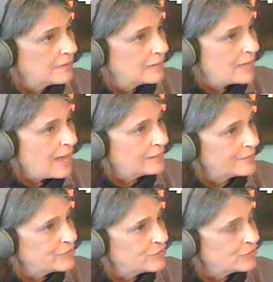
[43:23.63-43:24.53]
the
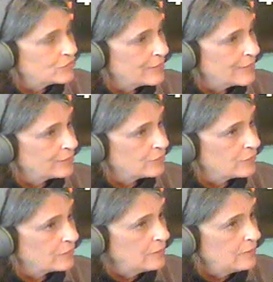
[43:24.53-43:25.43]
knowledge is
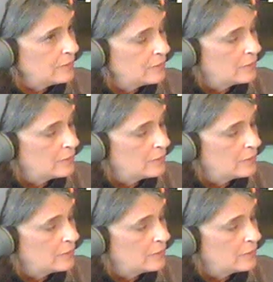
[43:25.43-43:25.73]
transferred,